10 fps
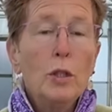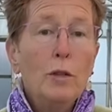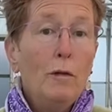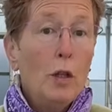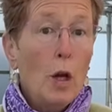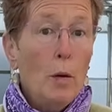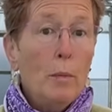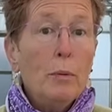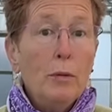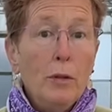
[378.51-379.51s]
So if you go
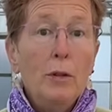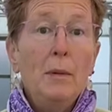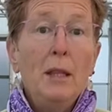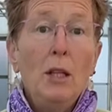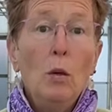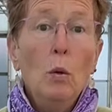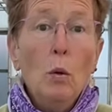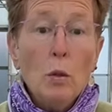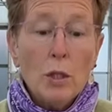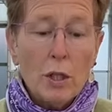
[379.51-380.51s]
and prune them in the
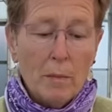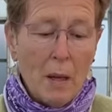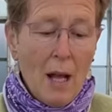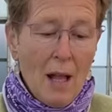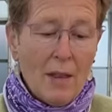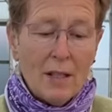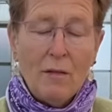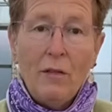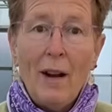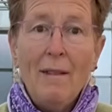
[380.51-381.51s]
autumn, there's
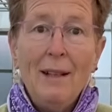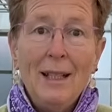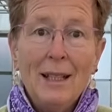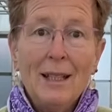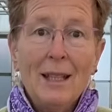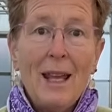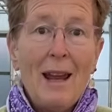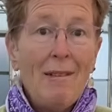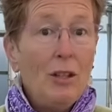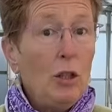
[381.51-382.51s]
very little
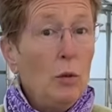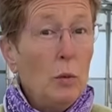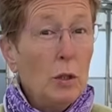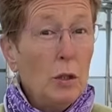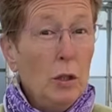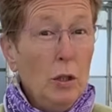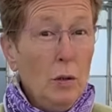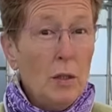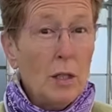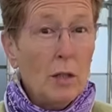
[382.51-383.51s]
there and you will
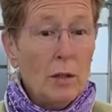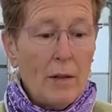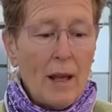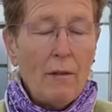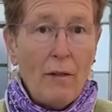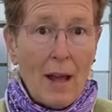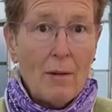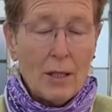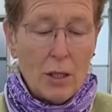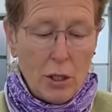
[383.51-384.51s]
lose a lot of that
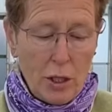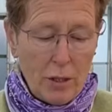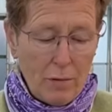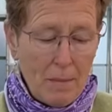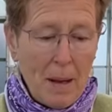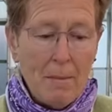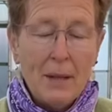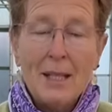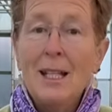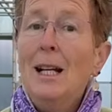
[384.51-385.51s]
flower. So just remember
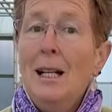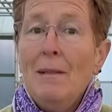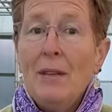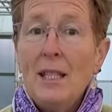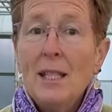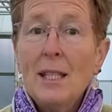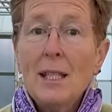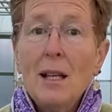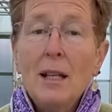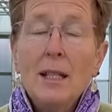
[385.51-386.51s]
this. This is a
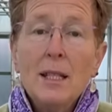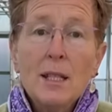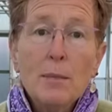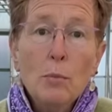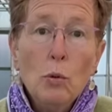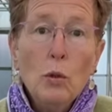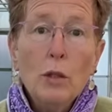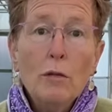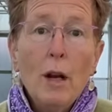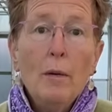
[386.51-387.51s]
slightly smaller
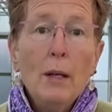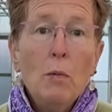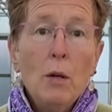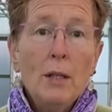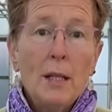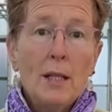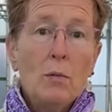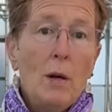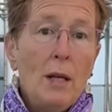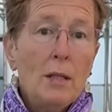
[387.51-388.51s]
growing one
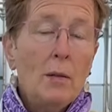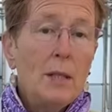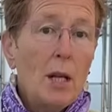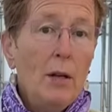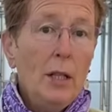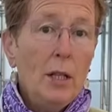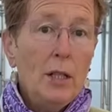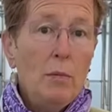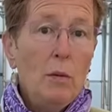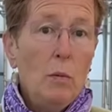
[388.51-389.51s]
as well. So it's only
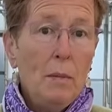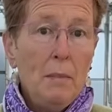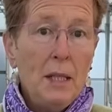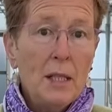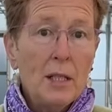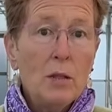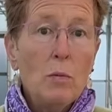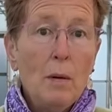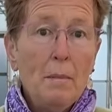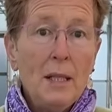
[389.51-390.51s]
going to be 1 metre to
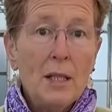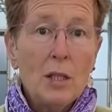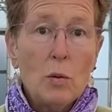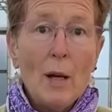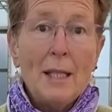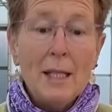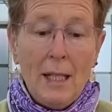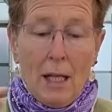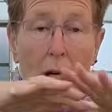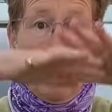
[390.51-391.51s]
1 metre
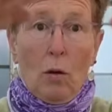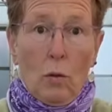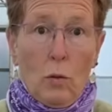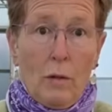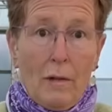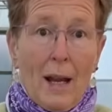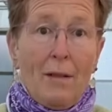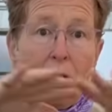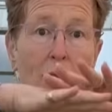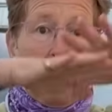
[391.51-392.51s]
20 all
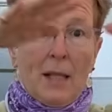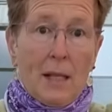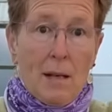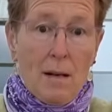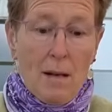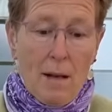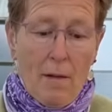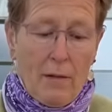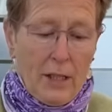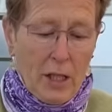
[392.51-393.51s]
around, so it makes a
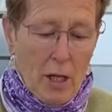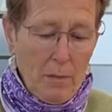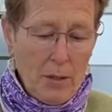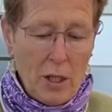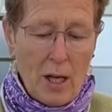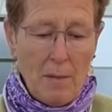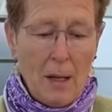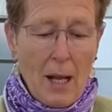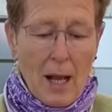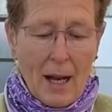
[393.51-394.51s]
lovely dome shape,
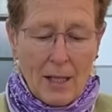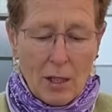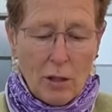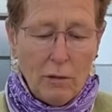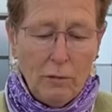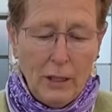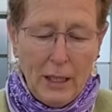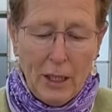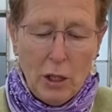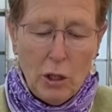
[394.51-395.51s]
and it's got a
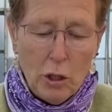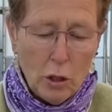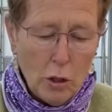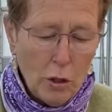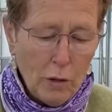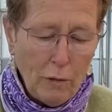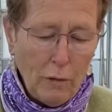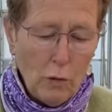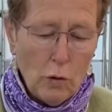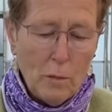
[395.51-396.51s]
really good
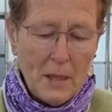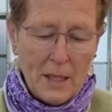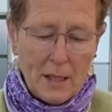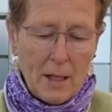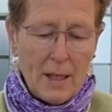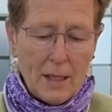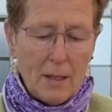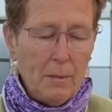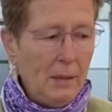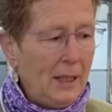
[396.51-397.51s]
form. It's a
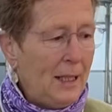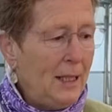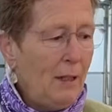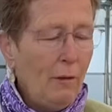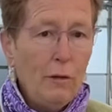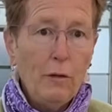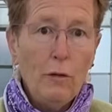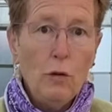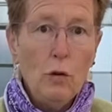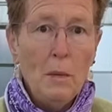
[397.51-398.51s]
completely different
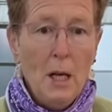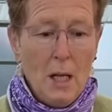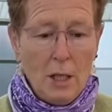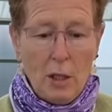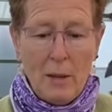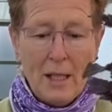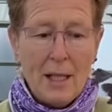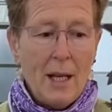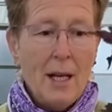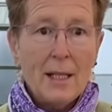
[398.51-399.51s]
form to its
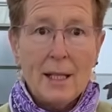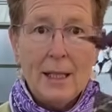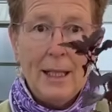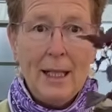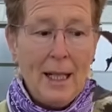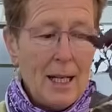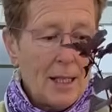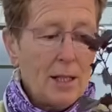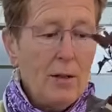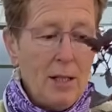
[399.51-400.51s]
cousin here.
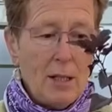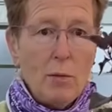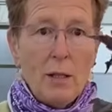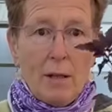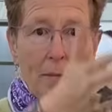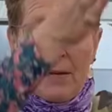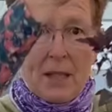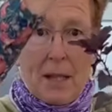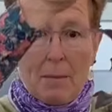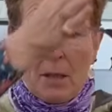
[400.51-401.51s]
So this one, the
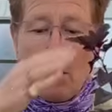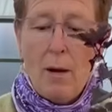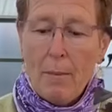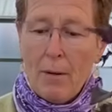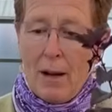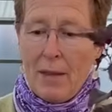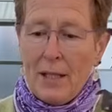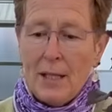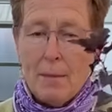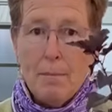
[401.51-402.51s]
stems go upright.
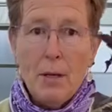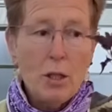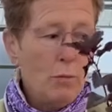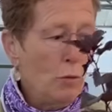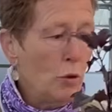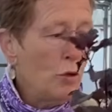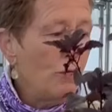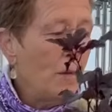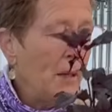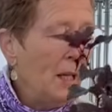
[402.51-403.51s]
This is much more
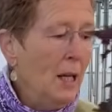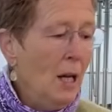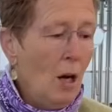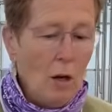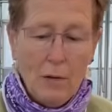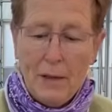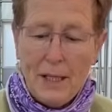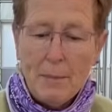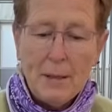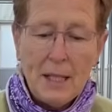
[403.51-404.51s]
shrubby on
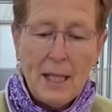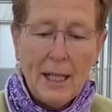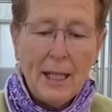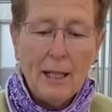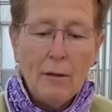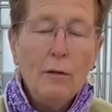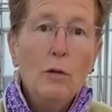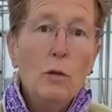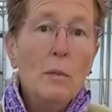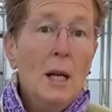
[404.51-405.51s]
this particular
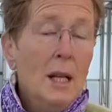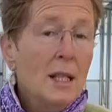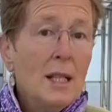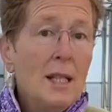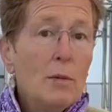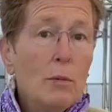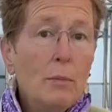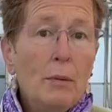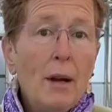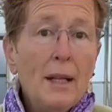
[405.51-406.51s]
form. So this will
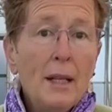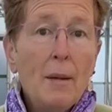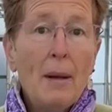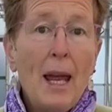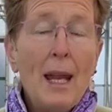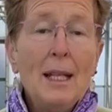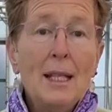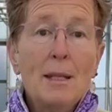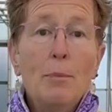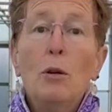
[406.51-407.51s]
brighten up any
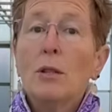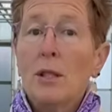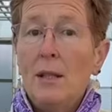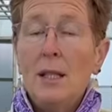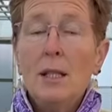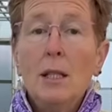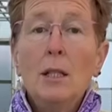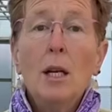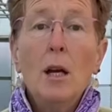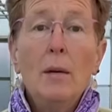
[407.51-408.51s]
spot. So this
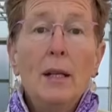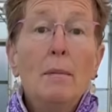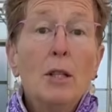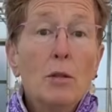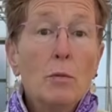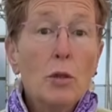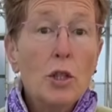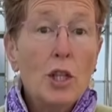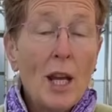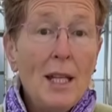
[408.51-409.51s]
can go in a much more
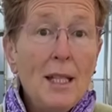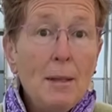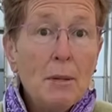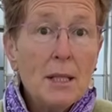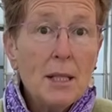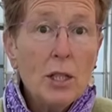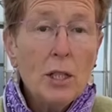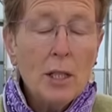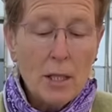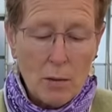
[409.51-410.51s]
shady
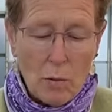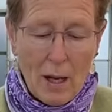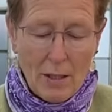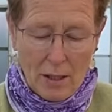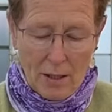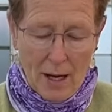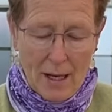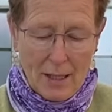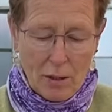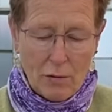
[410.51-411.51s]
position as well. So that
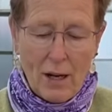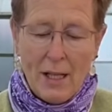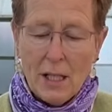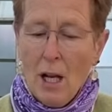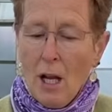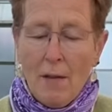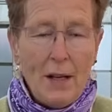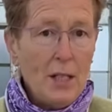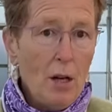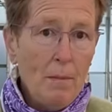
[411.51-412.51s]
is great.
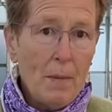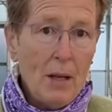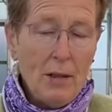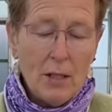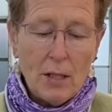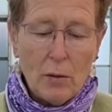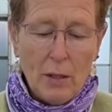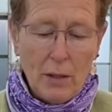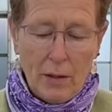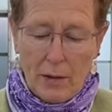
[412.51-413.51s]
They don't mind the
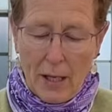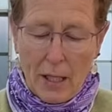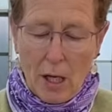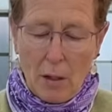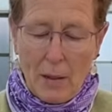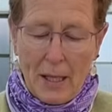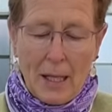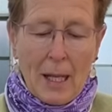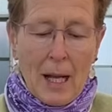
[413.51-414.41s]
soil that they go in.